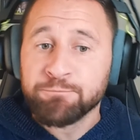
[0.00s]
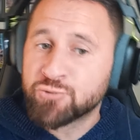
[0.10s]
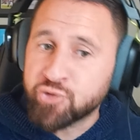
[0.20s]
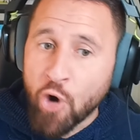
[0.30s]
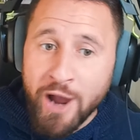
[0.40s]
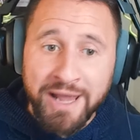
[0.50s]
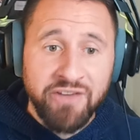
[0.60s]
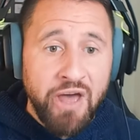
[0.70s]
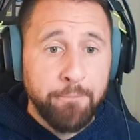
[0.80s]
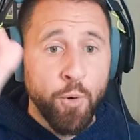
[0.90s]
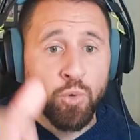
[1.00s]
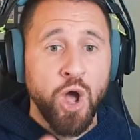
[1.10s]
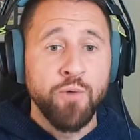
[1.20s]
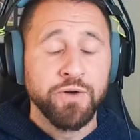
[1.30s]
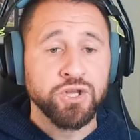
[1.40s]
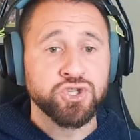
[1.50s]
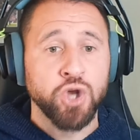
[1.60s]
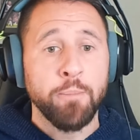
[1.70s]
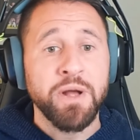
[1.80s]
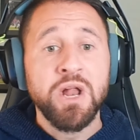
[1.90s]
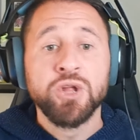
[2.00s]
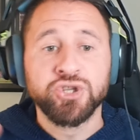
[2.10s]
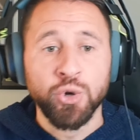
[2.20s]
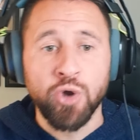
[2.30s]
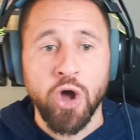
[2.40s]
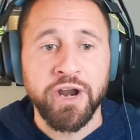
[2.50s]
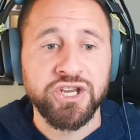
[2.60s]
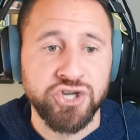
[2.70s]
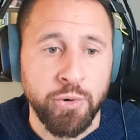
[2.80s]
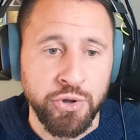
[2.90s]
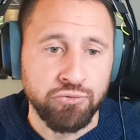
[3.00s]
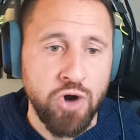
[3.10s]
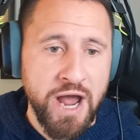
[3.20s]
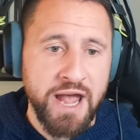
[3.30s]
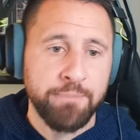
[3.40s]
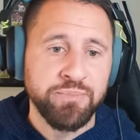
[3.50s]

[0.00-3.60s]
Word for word: try and get that ball over the top to Garnacho on the right.